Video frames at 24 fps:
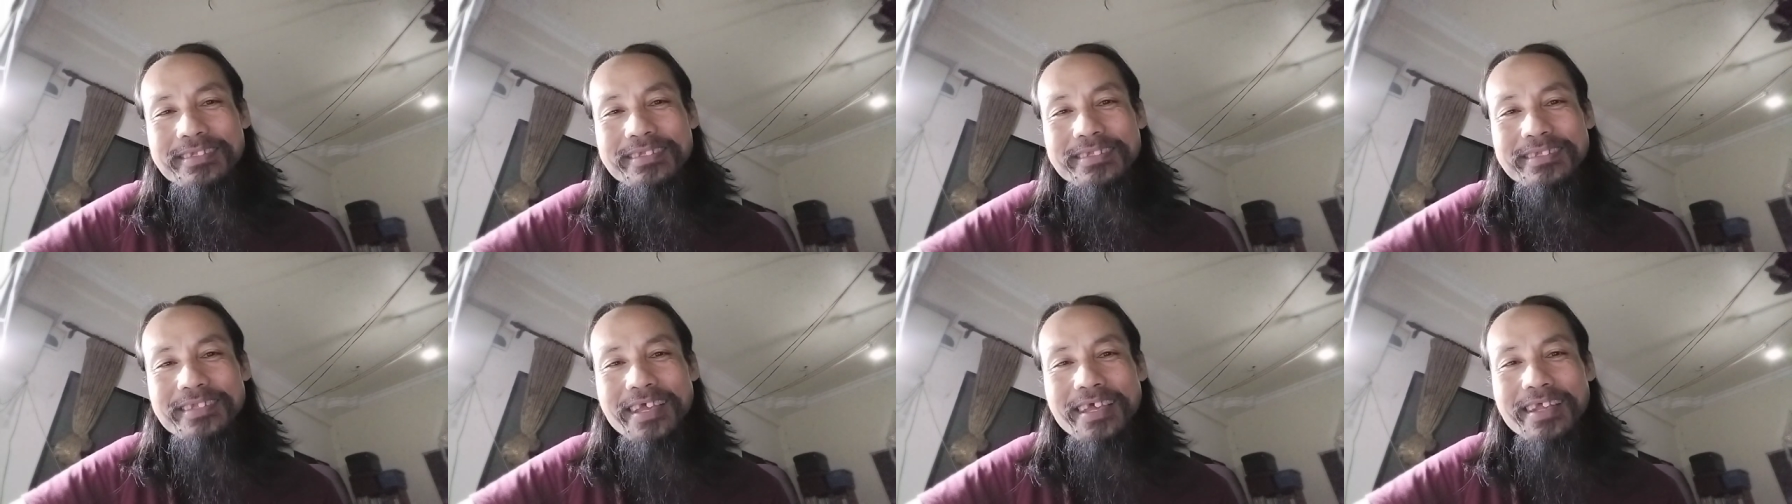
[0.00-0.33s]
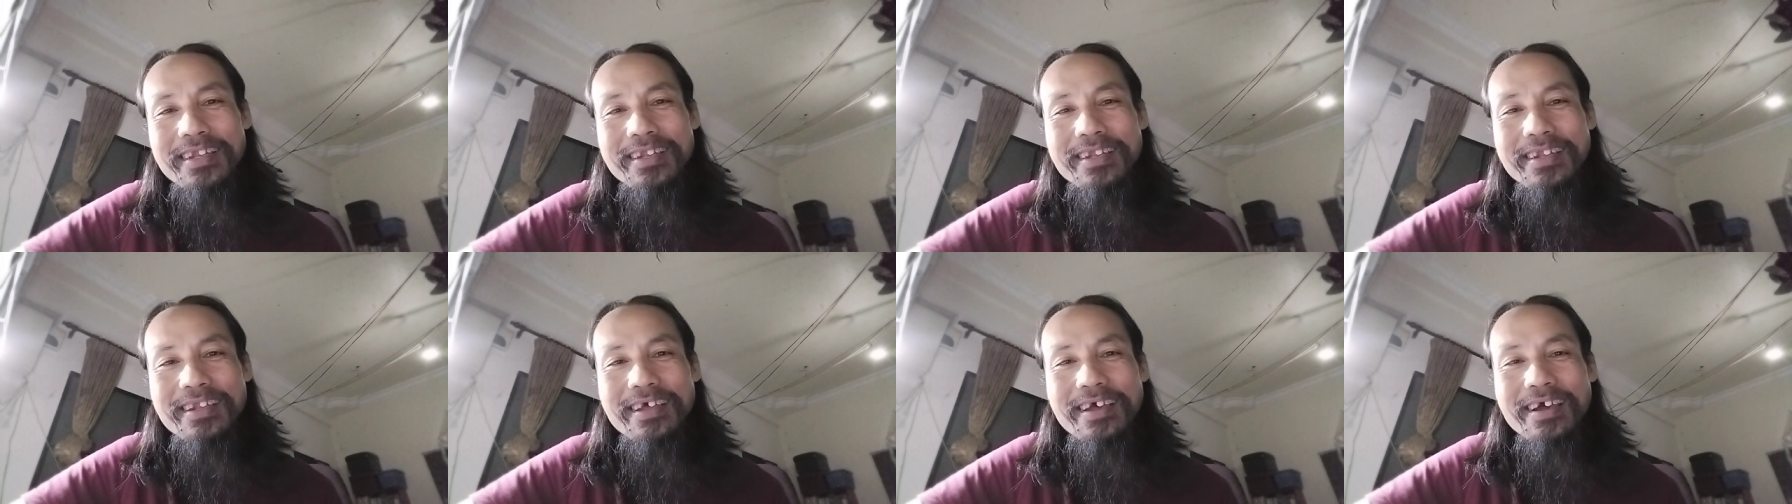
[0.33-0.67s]

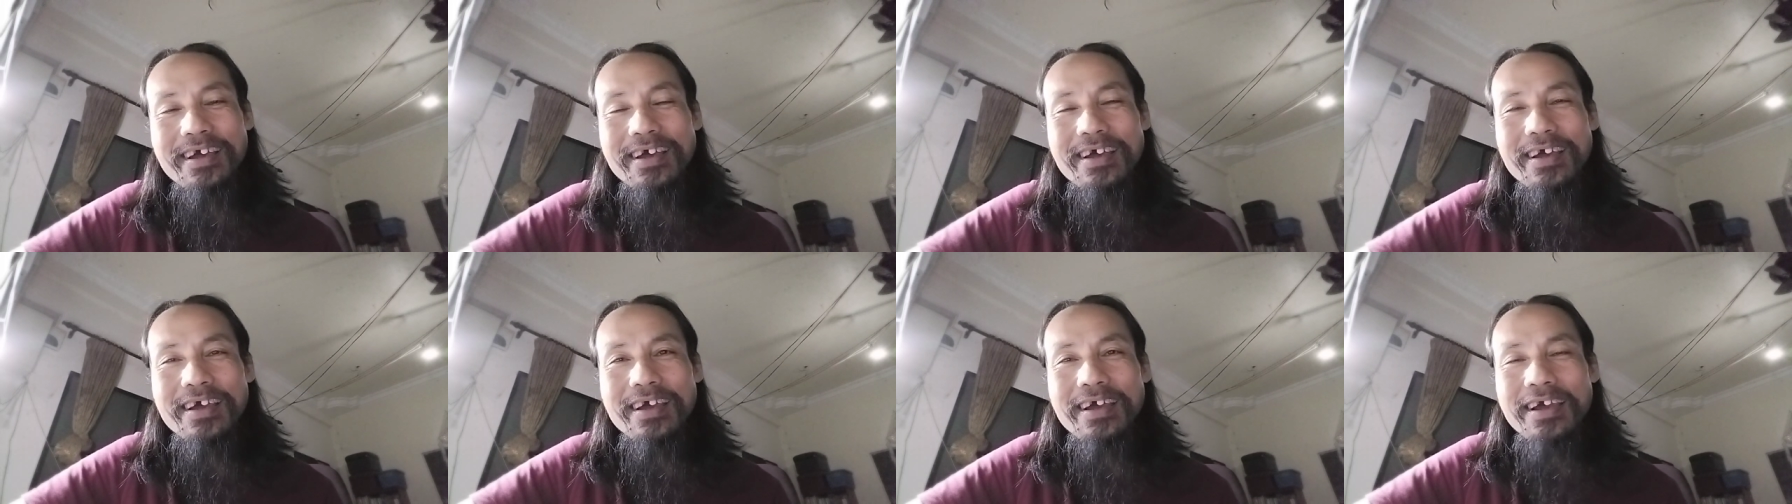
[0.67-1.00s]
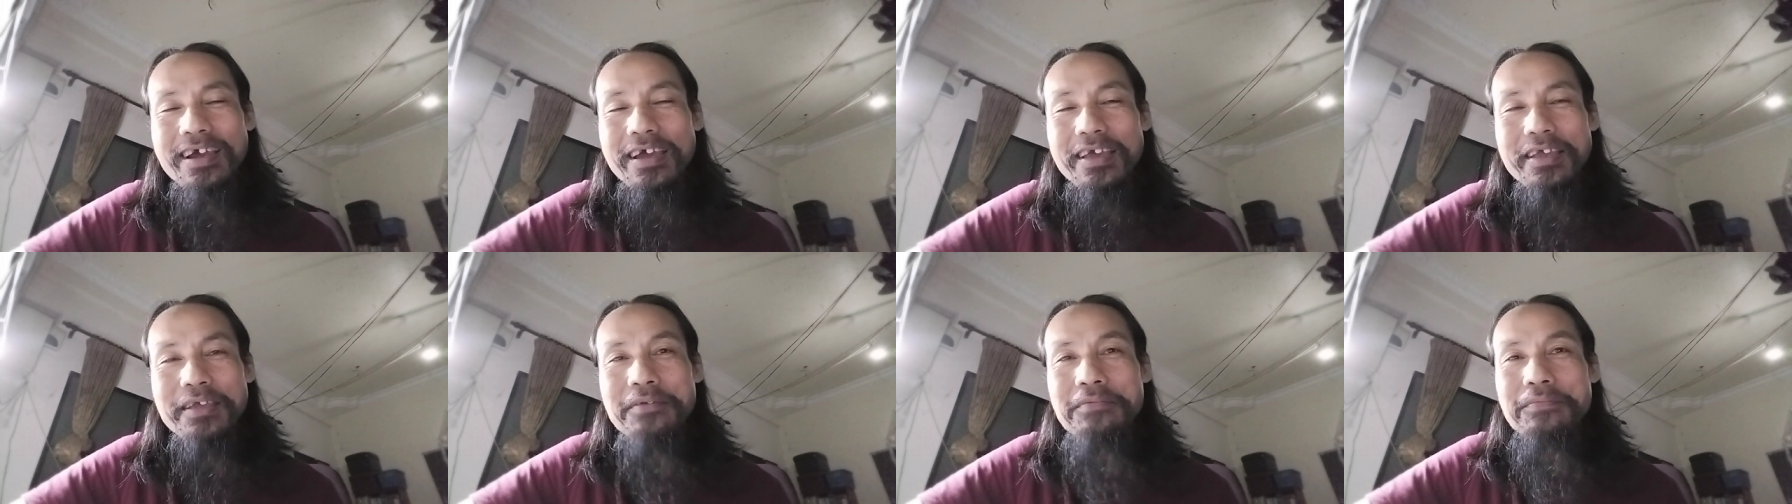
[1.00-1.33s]
Then
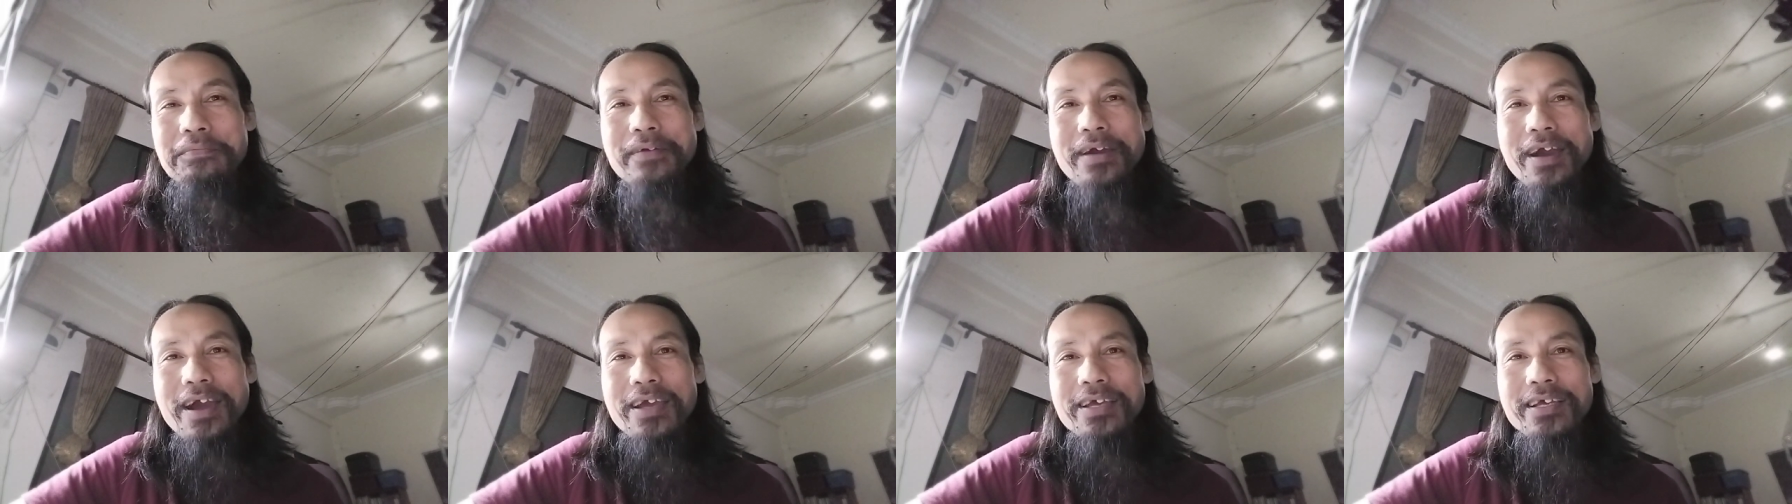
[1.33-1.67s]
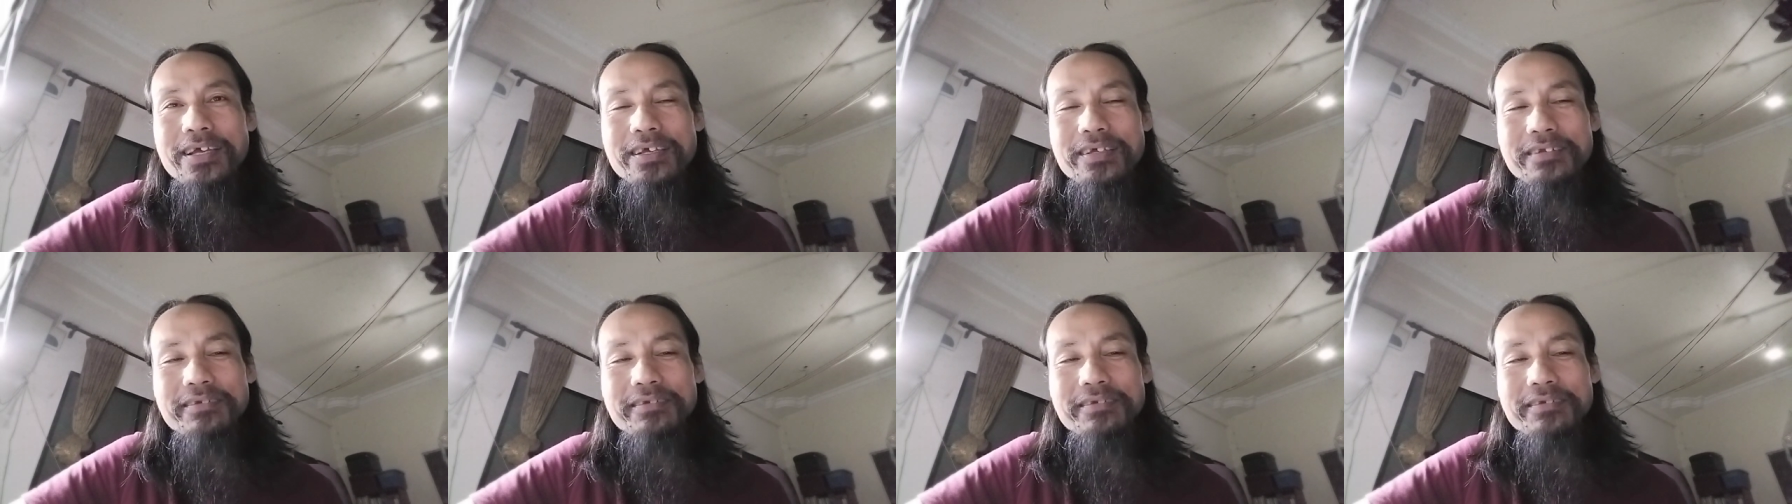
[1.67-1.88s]
if I